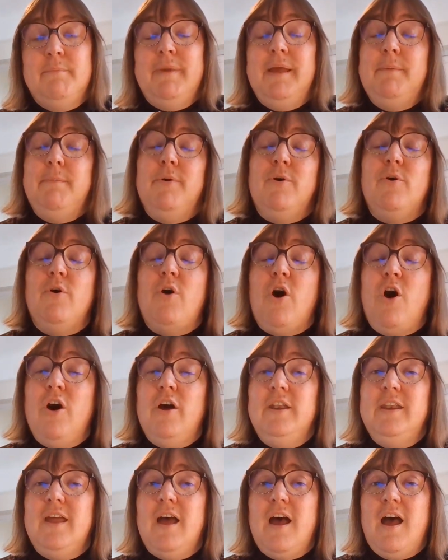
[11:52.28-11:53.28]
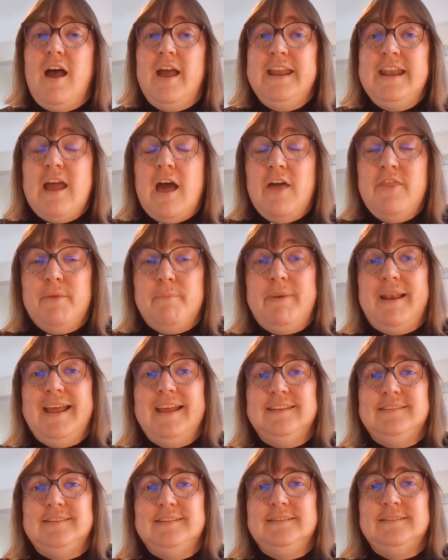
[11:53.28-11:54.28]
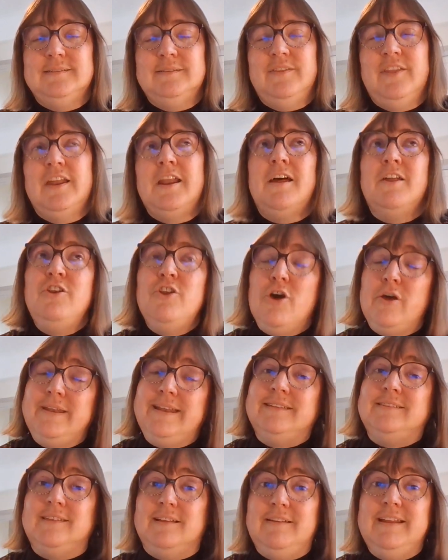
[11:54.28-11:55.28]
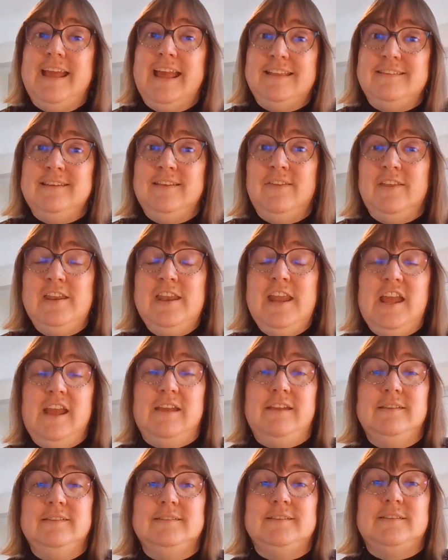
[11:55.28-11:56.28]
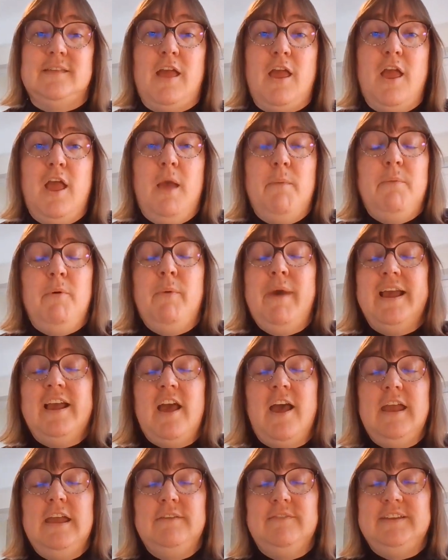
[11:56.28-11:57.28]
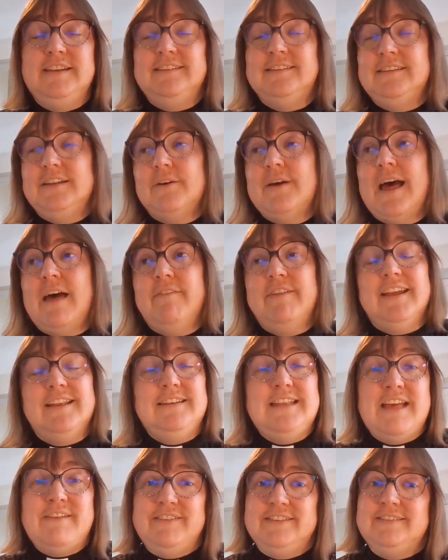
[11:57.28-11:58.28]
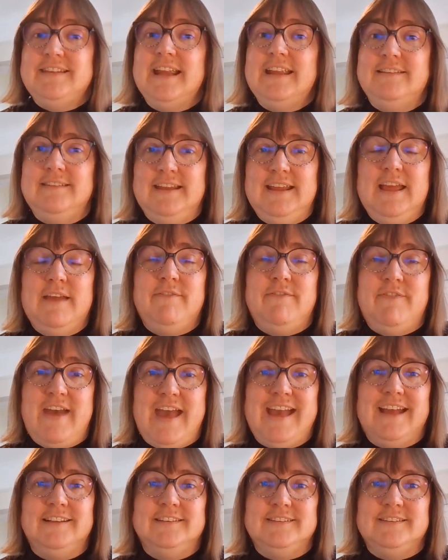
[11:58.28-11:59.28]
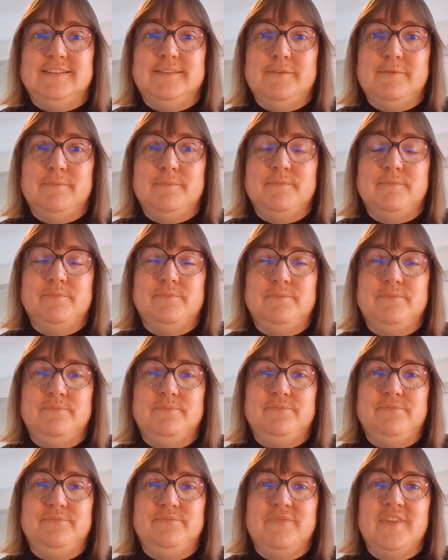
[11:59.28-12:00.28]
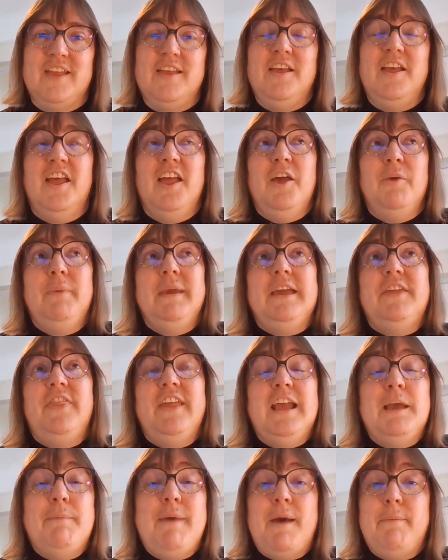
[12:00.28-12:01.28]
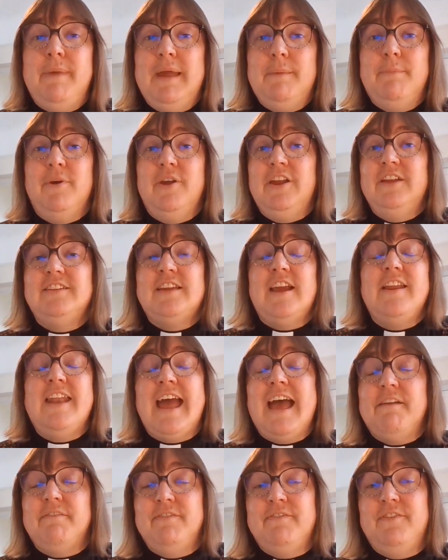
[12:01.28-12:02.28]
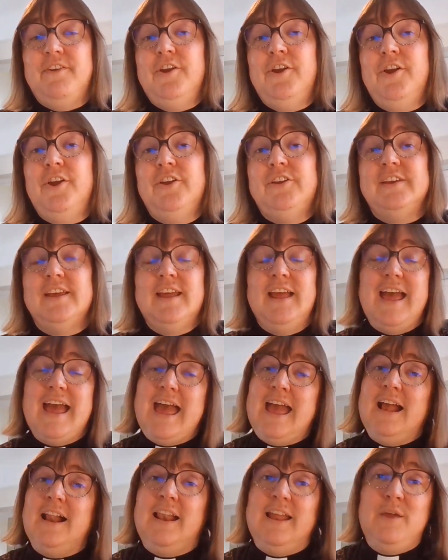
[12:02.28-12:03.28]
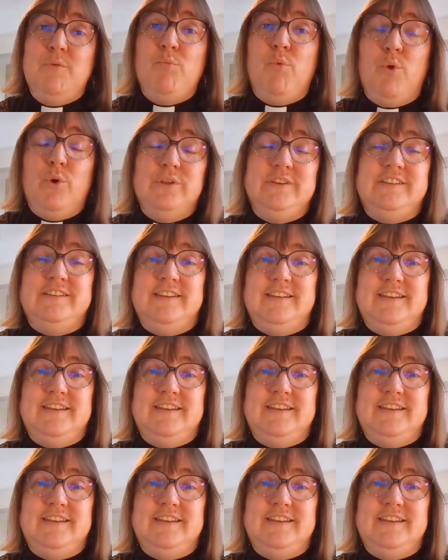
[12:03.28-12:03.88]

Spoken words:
people on in other places that are not necessarily hitting the news, but where COVID is still having a devastating effect. We can think about people who don't have food and clean water